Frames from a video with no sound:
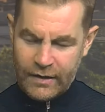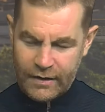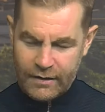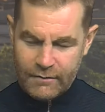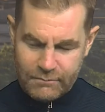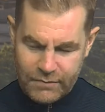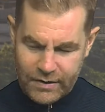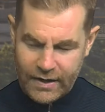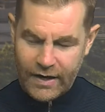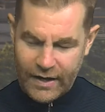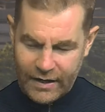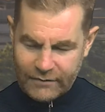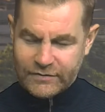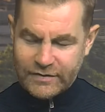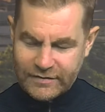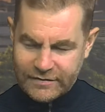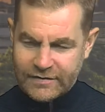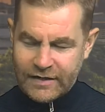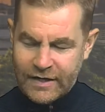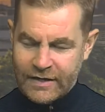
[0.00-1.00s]
But I have to
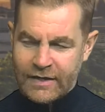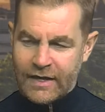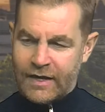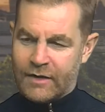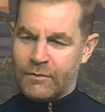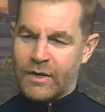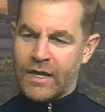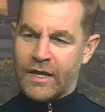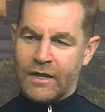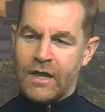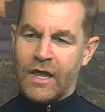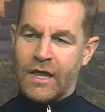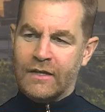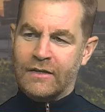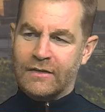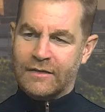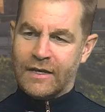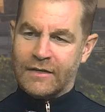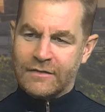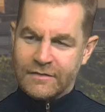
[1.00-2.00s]
say, yeah,
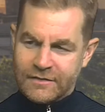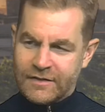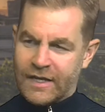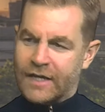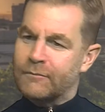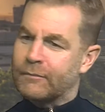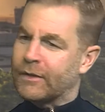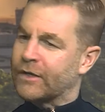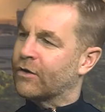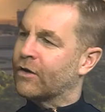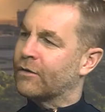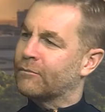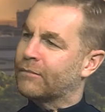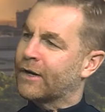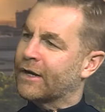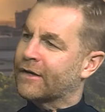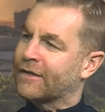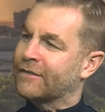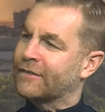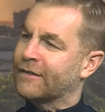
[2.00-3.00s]
it did sting me going
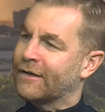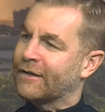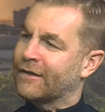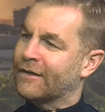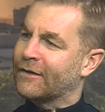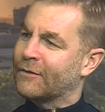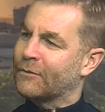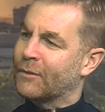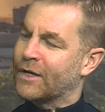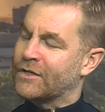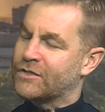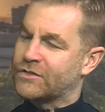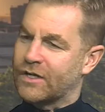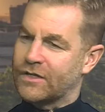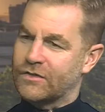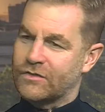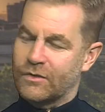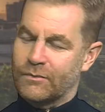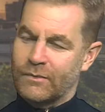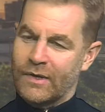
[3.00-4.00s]
back in that away
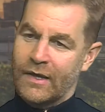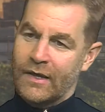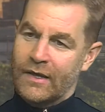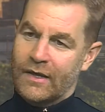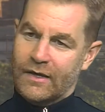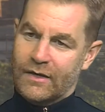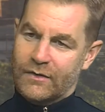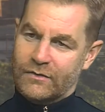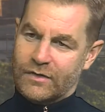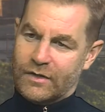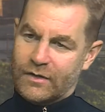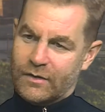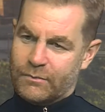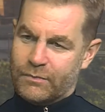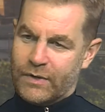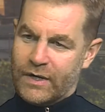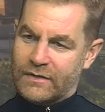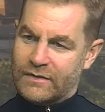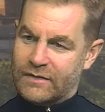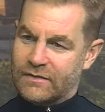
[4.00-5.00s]
changing room. I was an
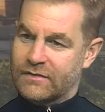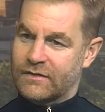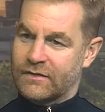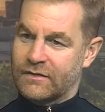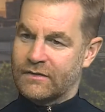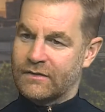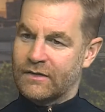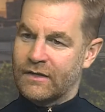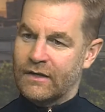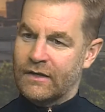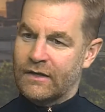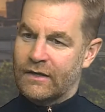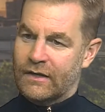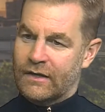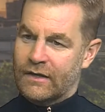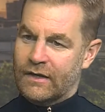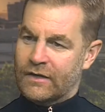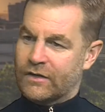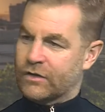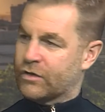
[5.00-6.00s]
apprentice and
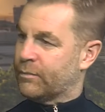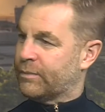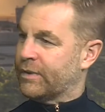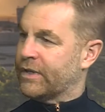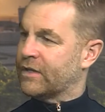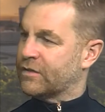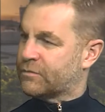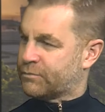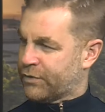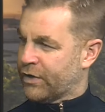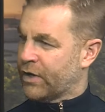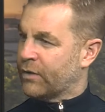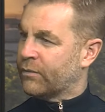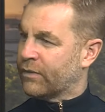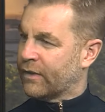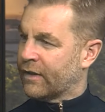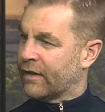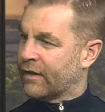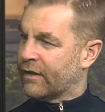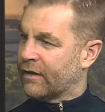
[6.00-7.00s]
had a couple of years pro
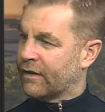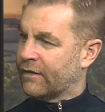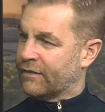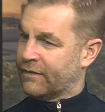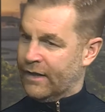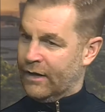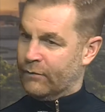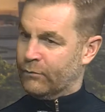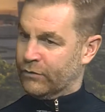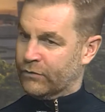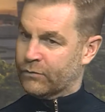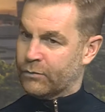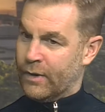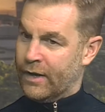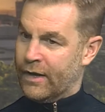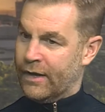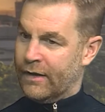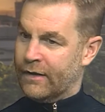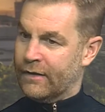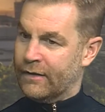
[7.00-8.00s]
there, and that was
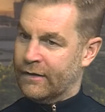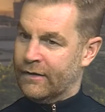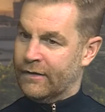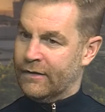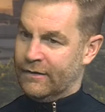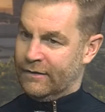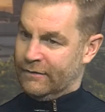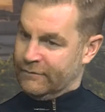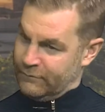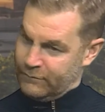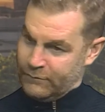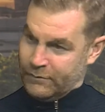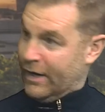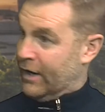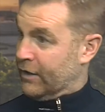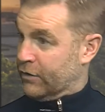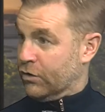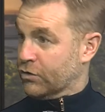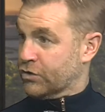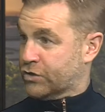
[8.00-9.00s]
where
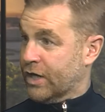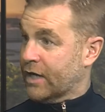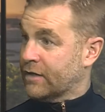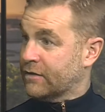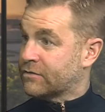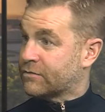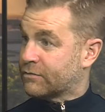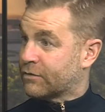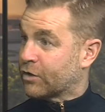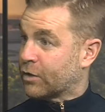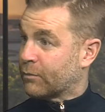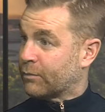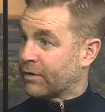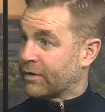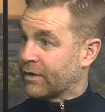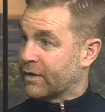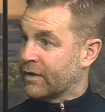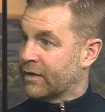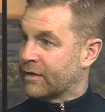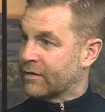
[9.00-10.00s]
I got changed for a couple of
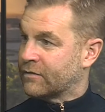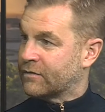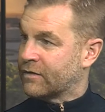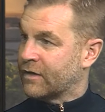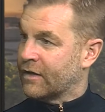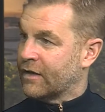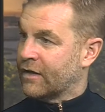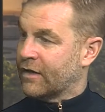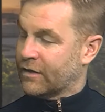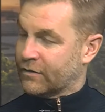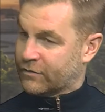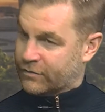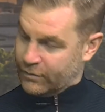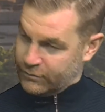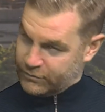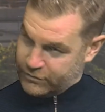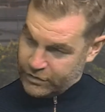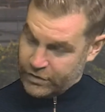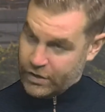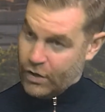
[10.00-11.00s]
years. And so
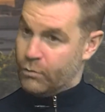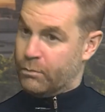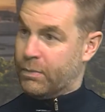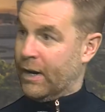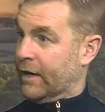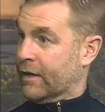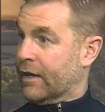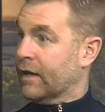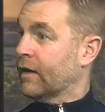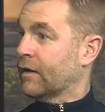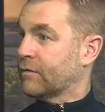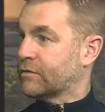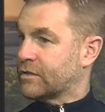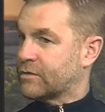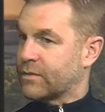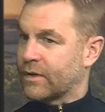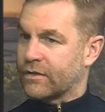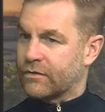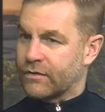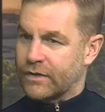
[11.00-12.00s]
to go back in after
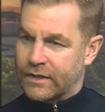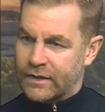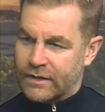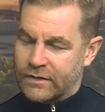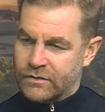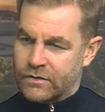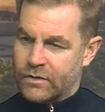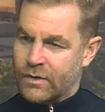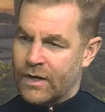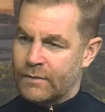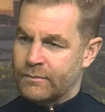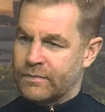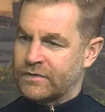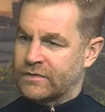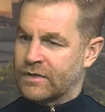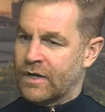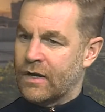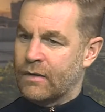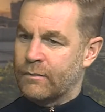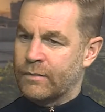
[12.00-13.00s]
23 years was quite
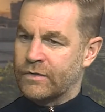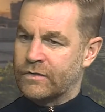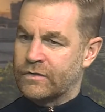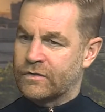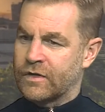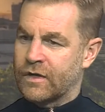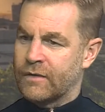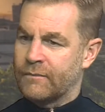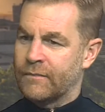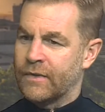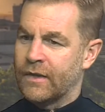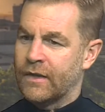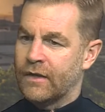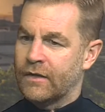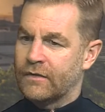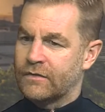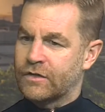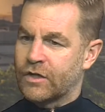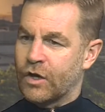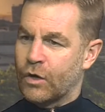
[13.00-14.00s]
bizarre, but to
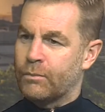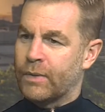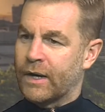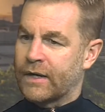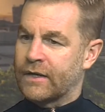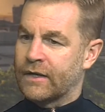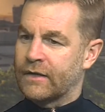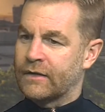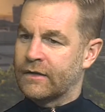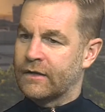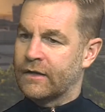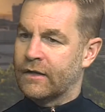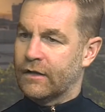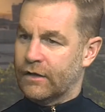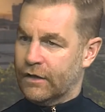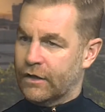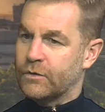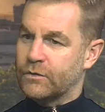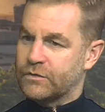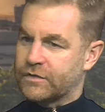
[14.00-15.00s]
go back in
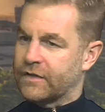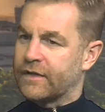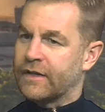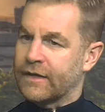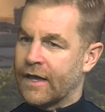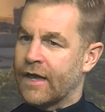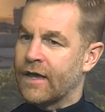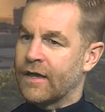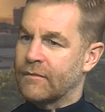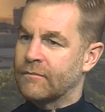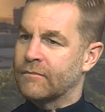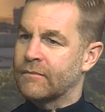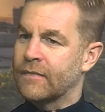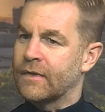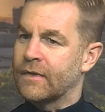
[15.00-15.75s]
losing the game,